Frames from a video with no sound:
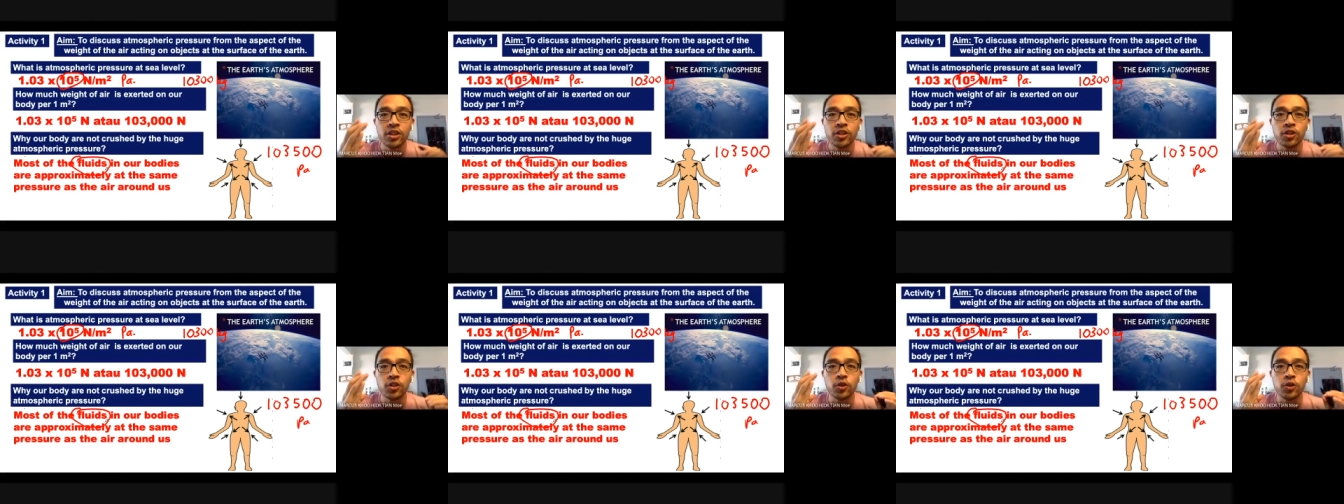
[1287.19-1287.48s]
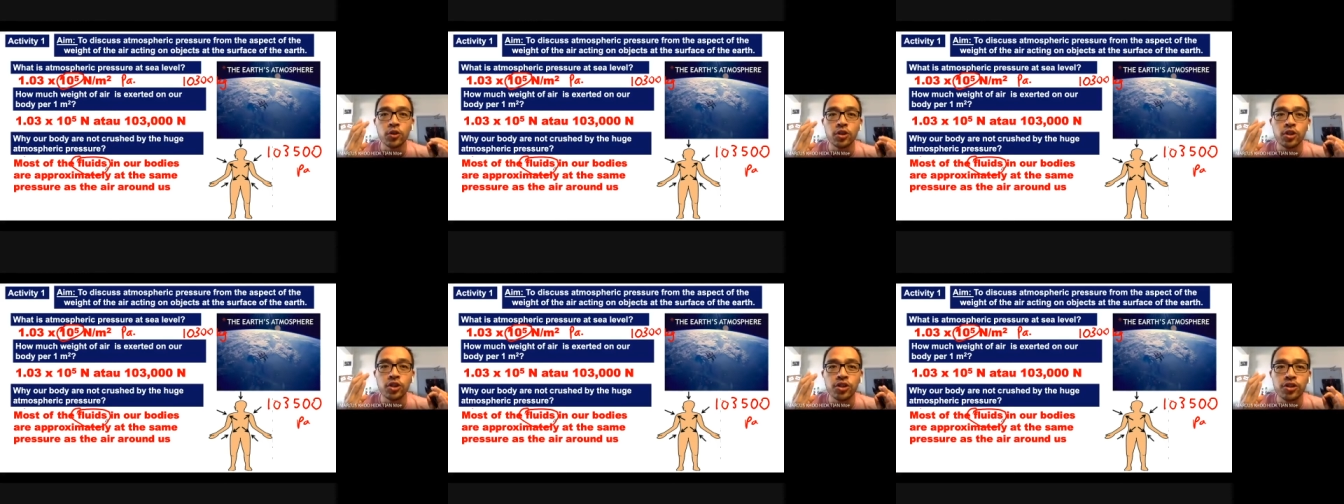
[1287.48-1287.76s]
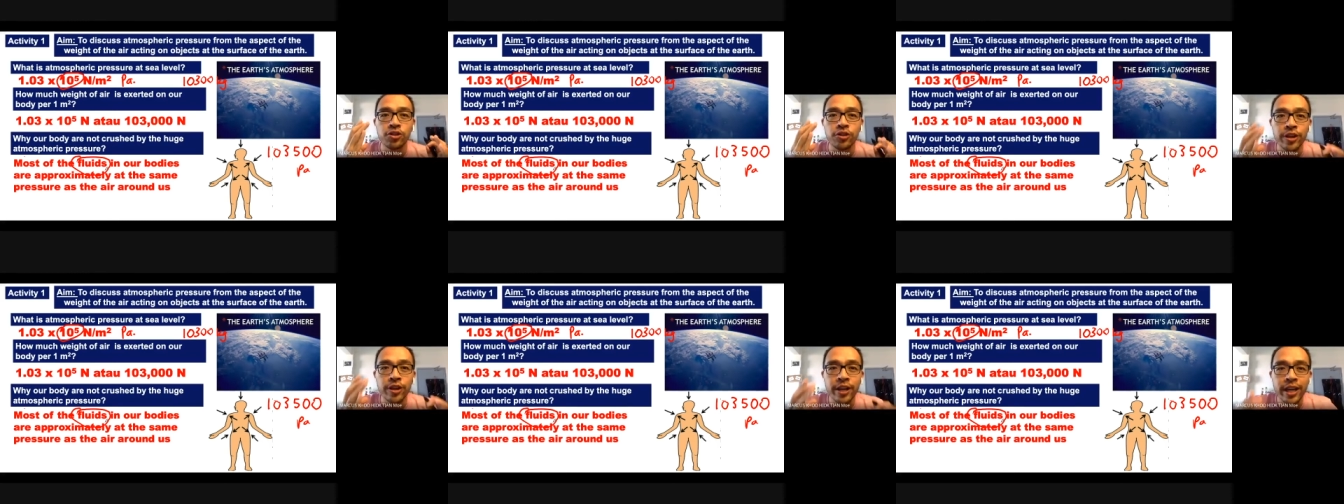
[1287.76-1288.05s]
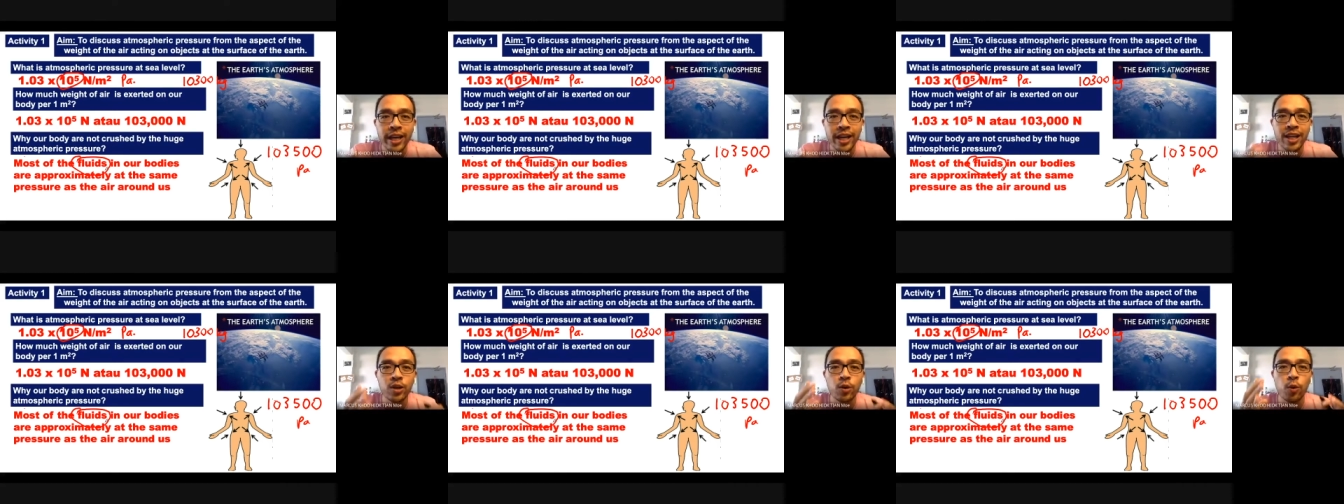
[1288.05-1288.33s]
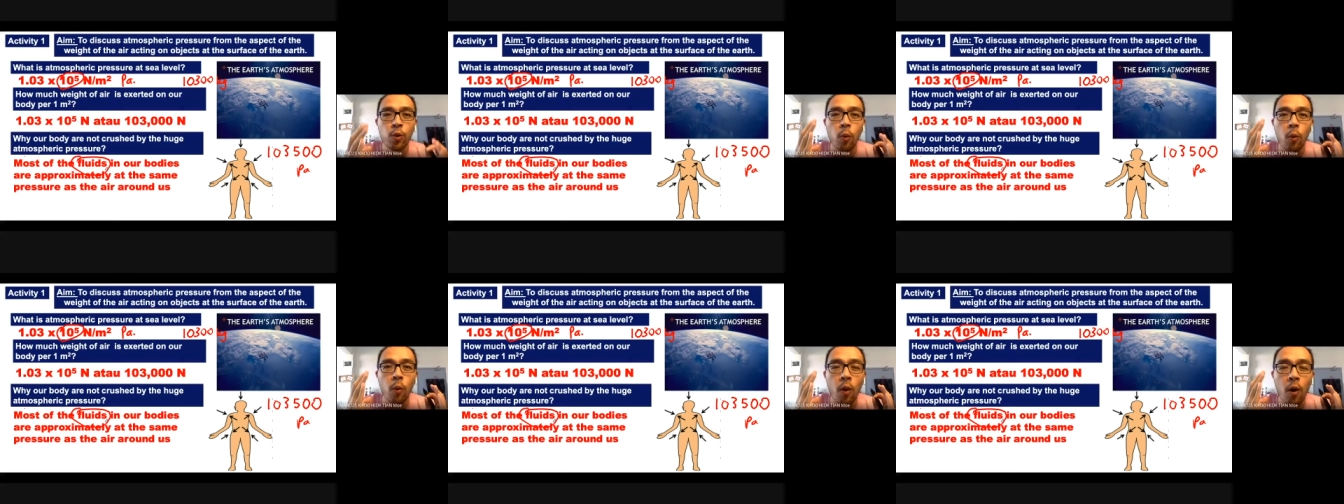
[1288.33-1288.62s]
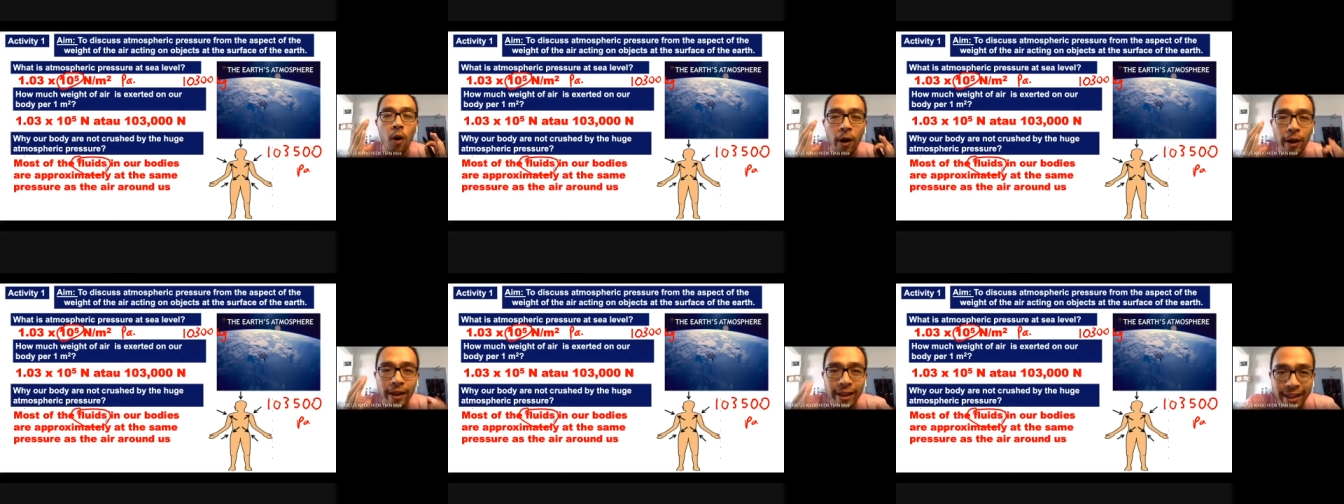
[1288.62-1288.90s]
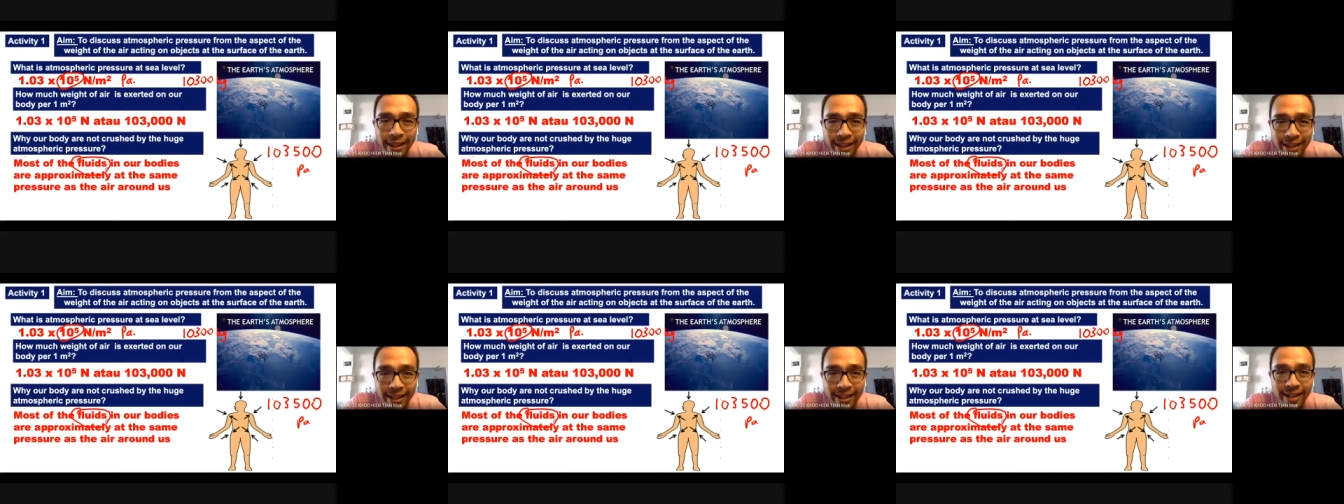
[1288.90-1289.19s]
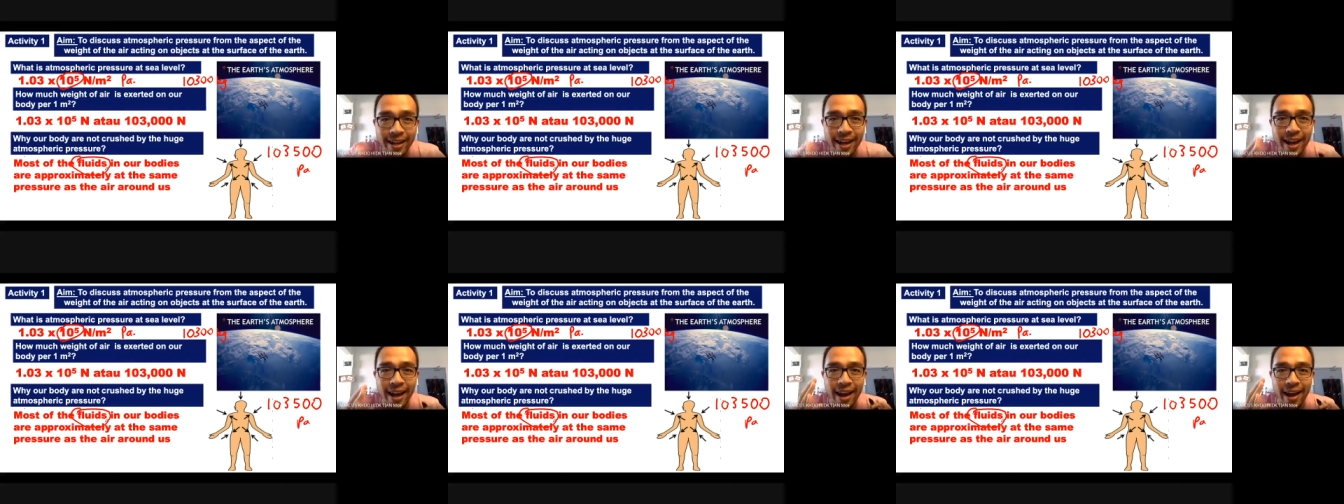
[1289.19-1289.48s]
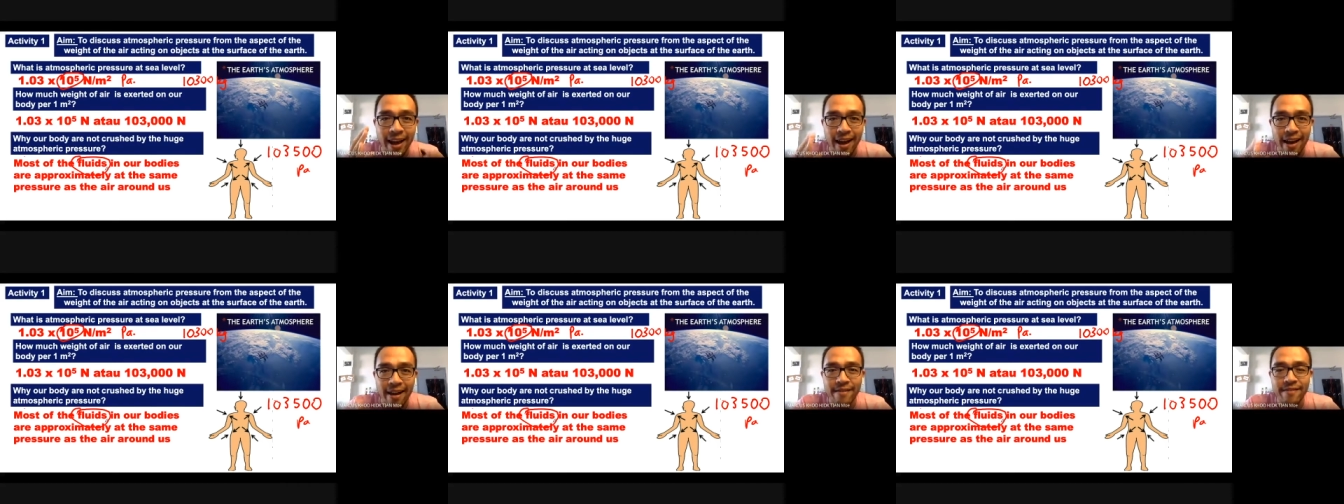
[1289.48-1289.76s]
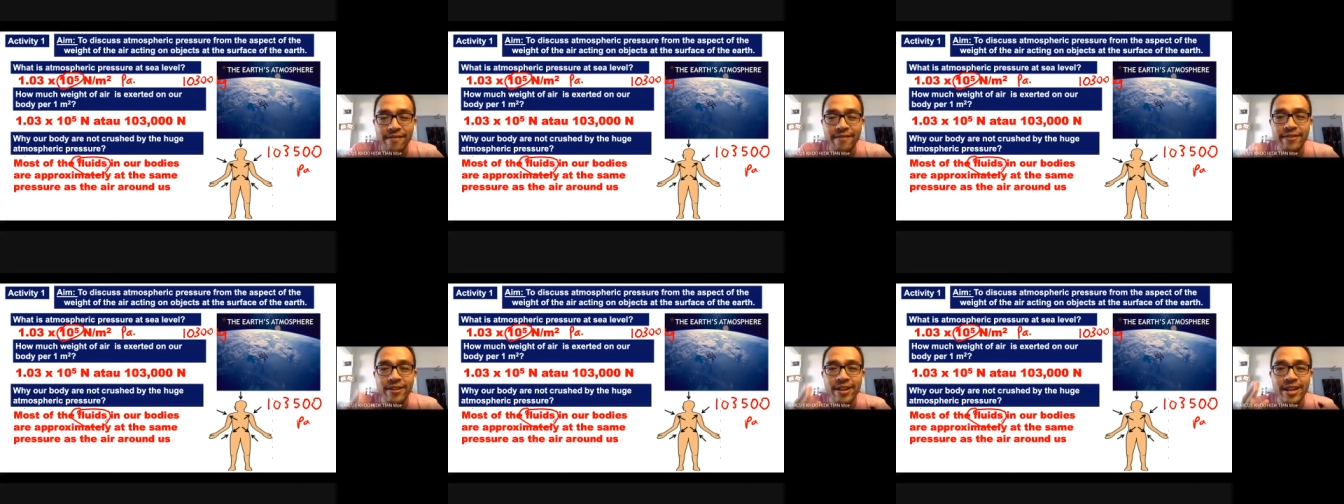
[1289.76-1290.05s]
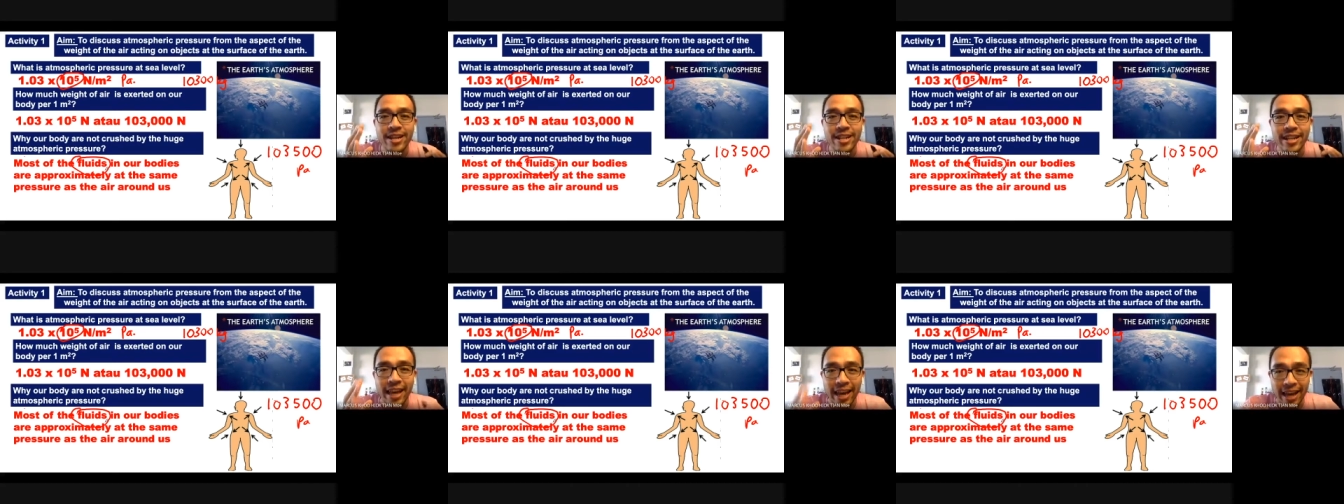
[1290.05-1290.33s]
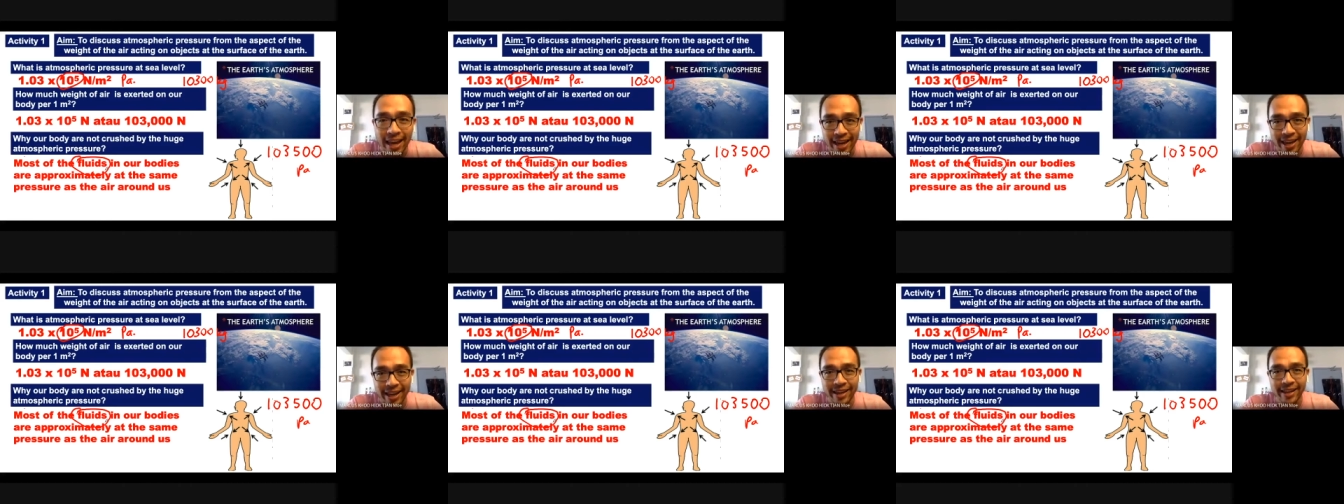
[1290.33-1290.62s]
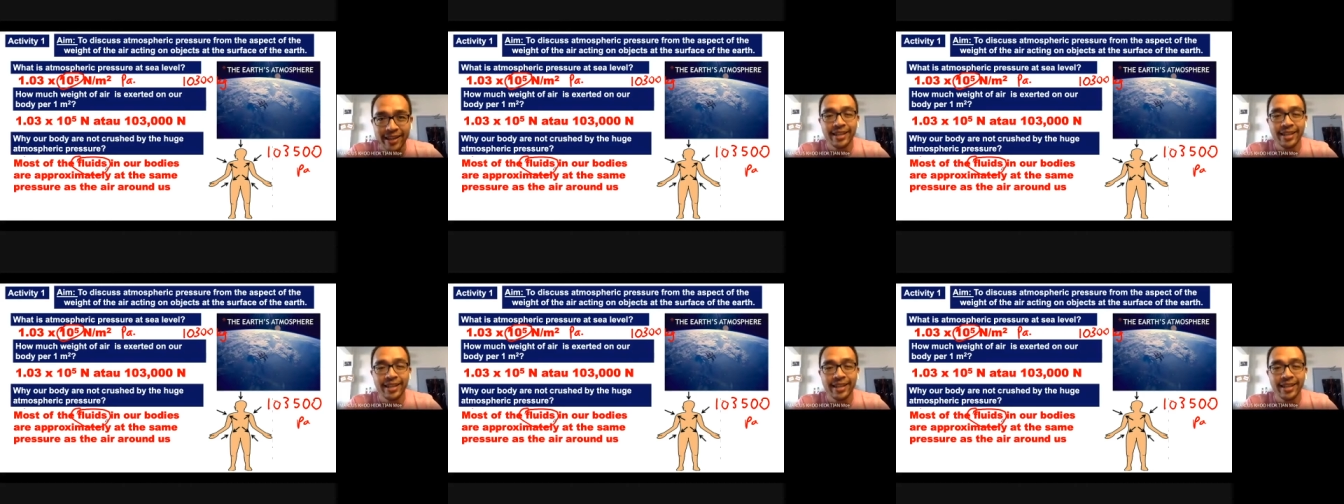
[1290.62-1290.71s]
to drink water every day.